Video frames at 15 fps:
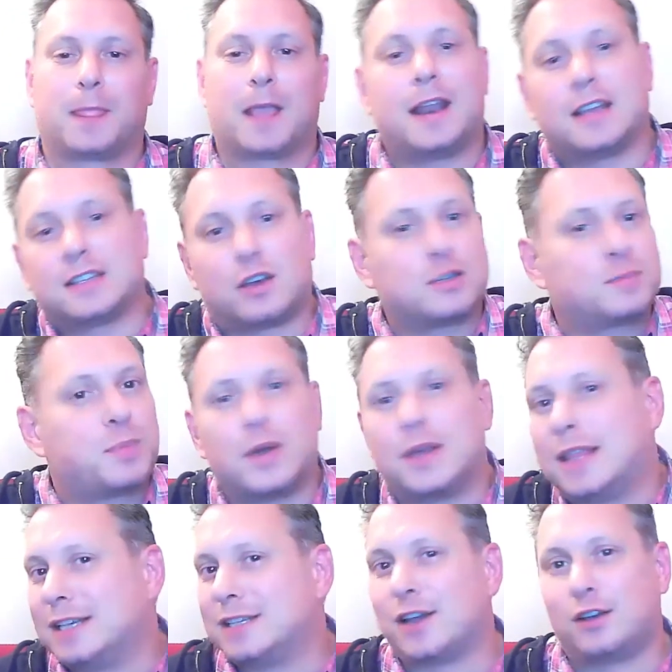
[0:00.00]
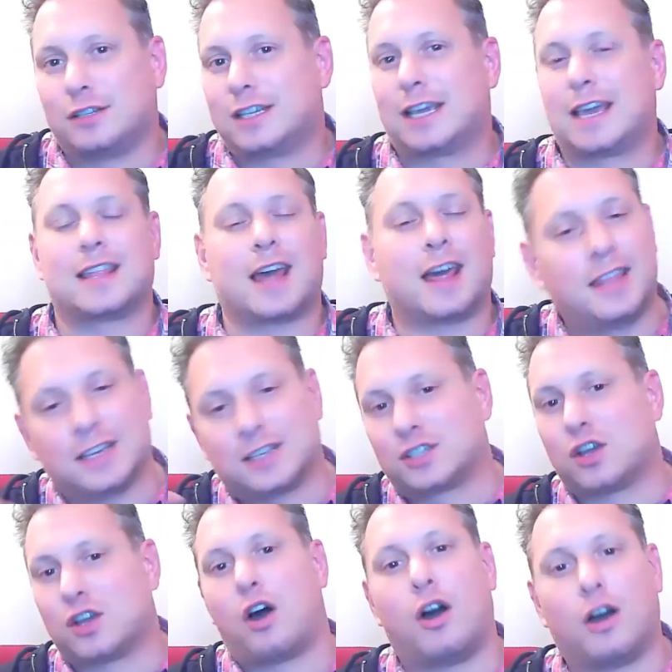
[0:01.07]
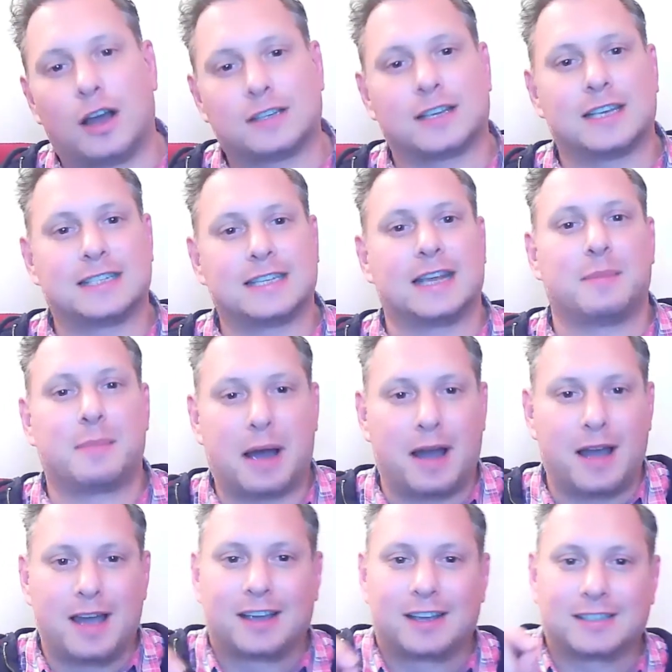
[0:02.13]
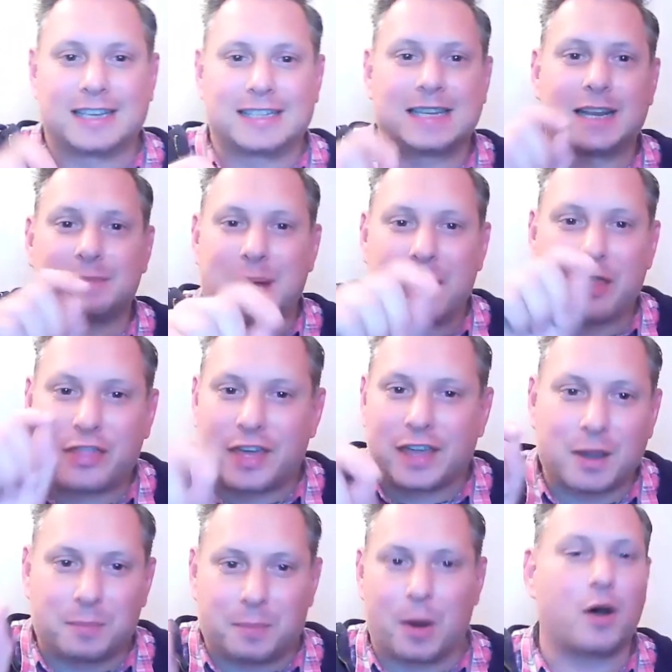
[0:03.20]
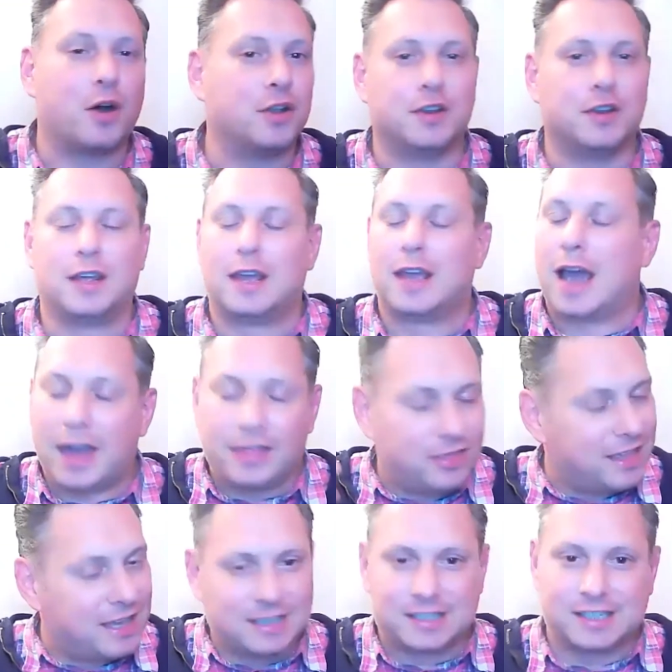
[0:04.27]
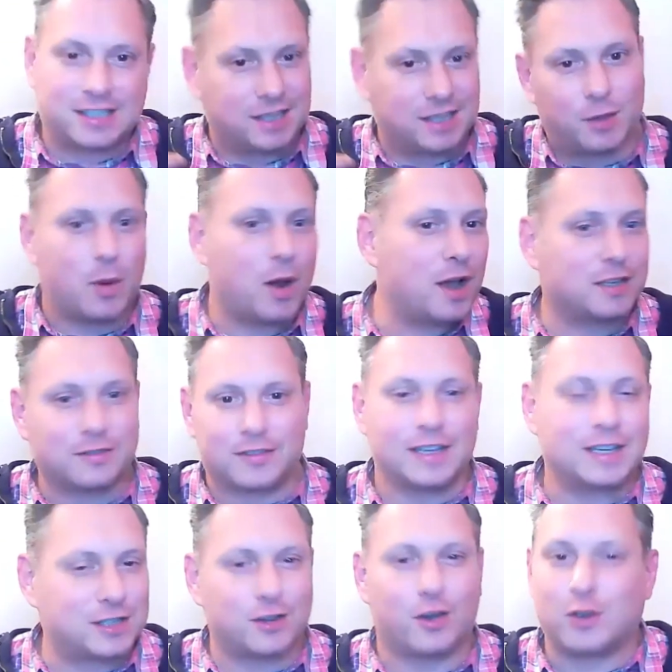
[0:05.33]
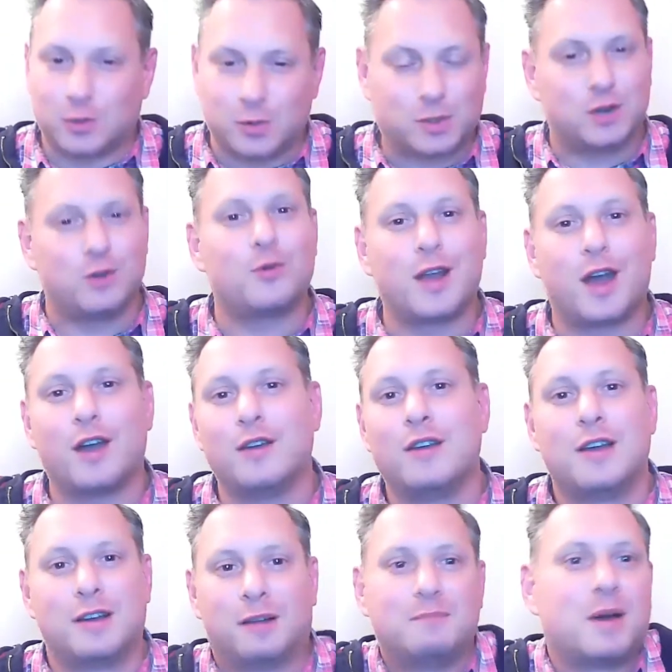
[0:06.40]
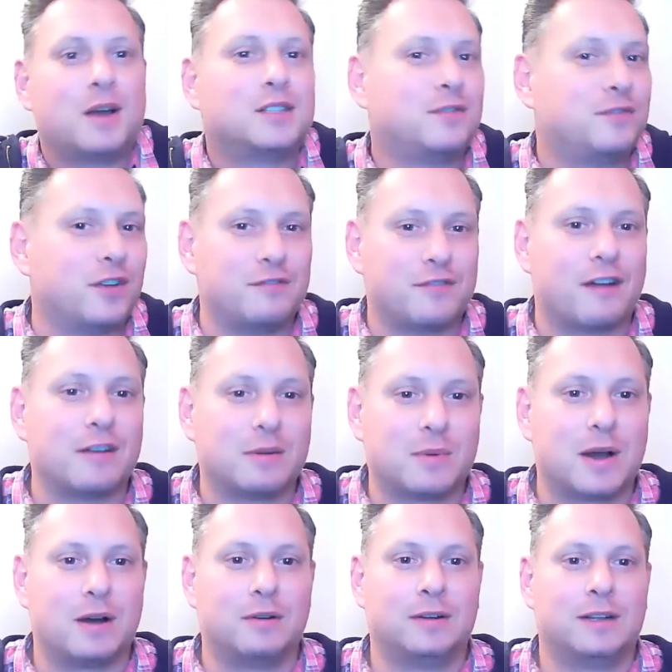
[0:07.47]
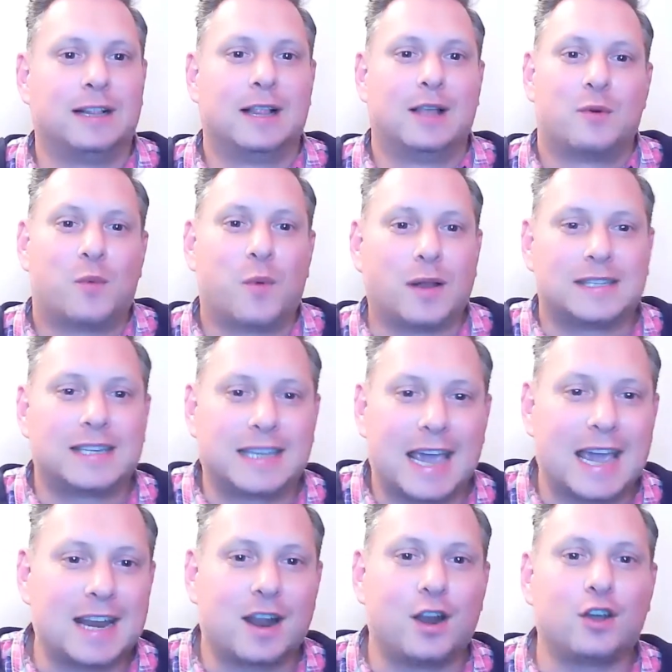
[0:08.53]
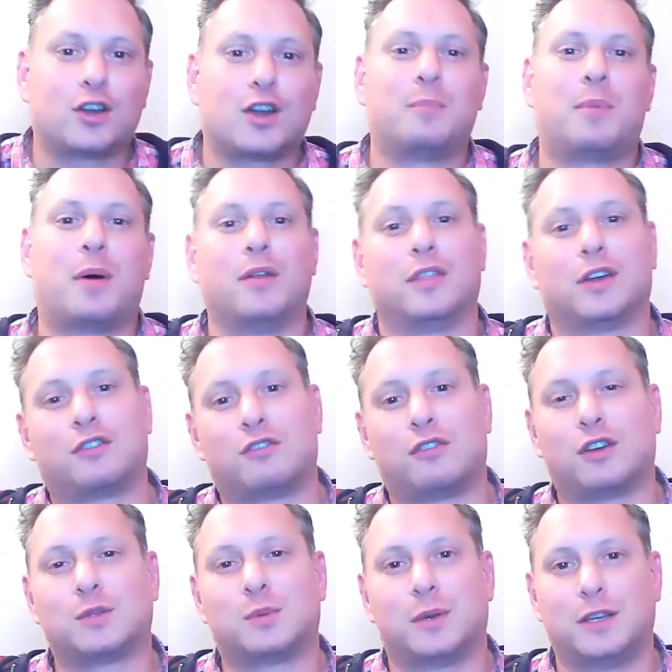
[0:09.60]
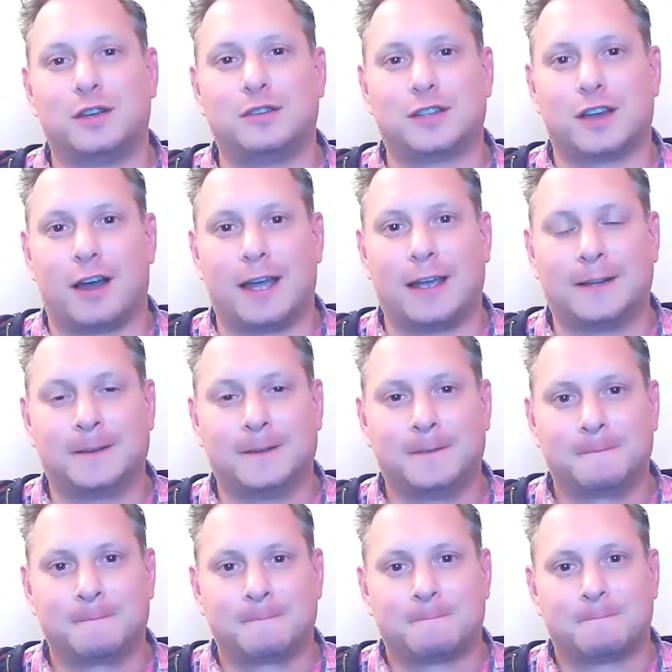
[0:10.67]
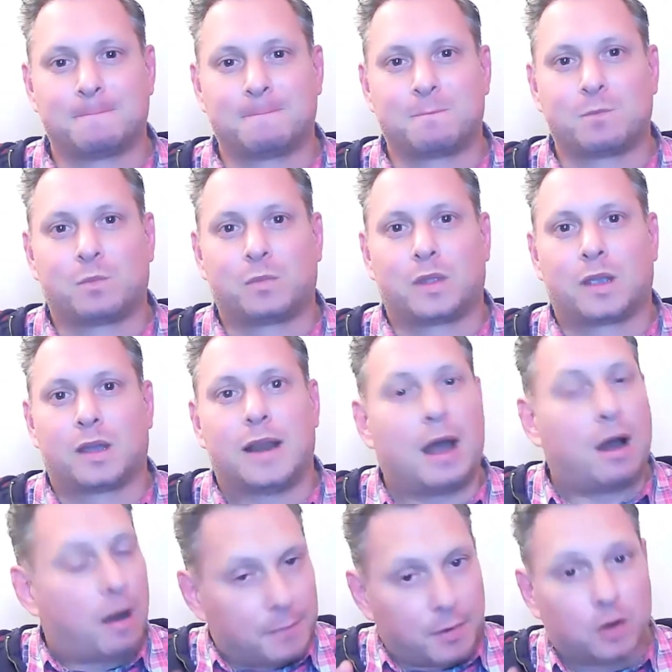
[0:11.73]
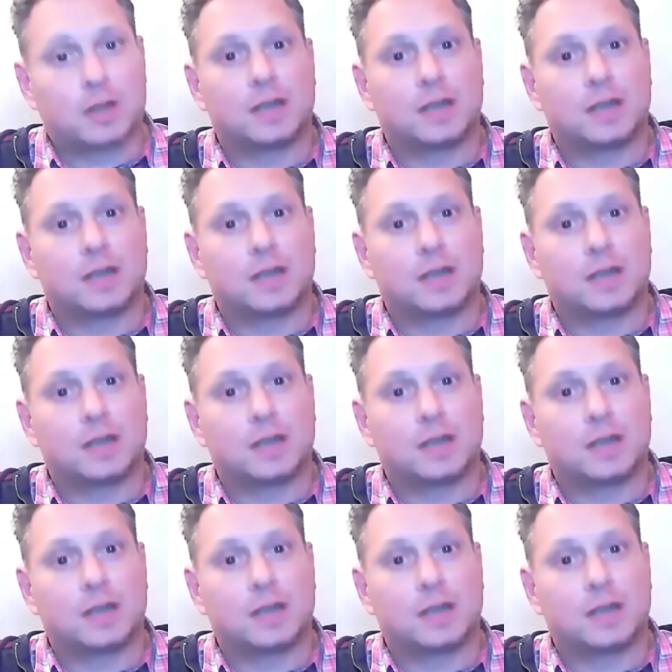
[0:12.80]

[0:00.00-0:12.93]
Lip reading: And as I was putting these notes together, this song, as I said about, because I said about think upon, and these, the words of these songs, which you'll know, most of you, very well. Once again, I look upon the cross where you died. Now, I'm not